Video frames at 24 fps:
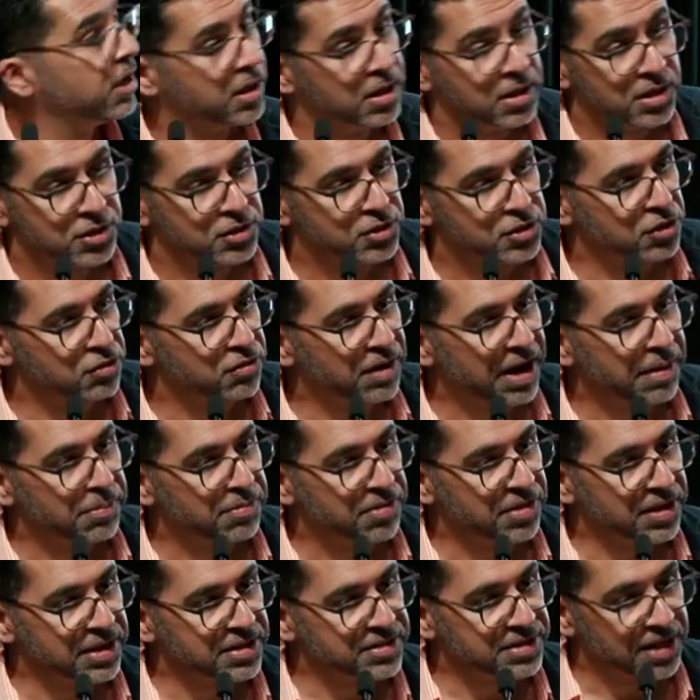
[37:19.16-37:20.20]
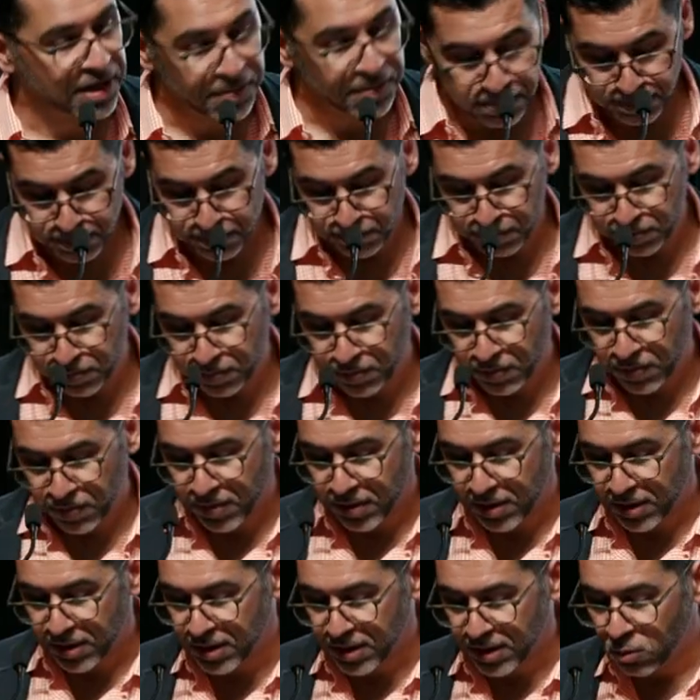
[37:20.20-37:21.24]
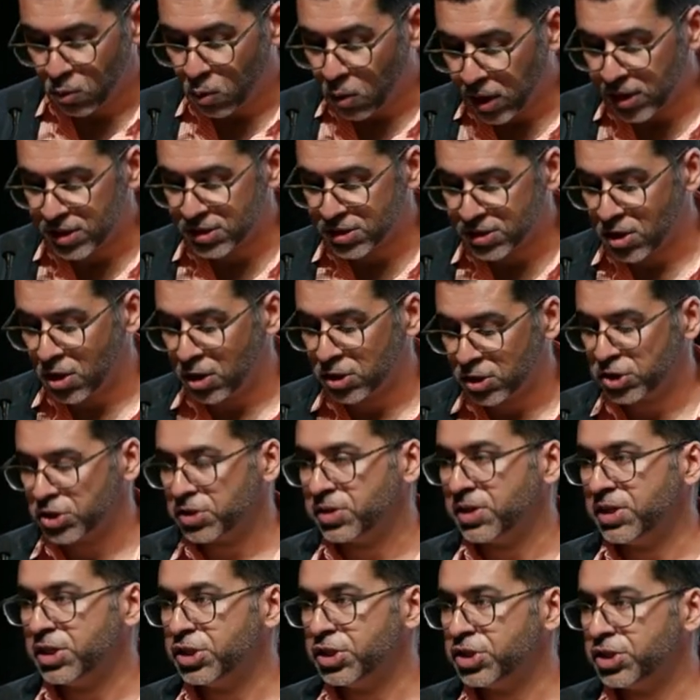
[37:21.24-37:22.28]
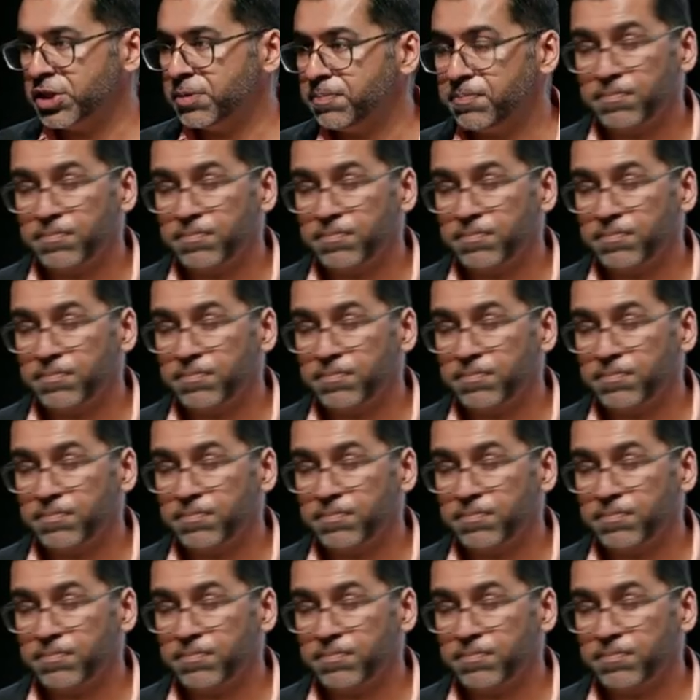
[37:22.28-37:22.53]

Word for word: So to wrap things up, what is conscious leadership?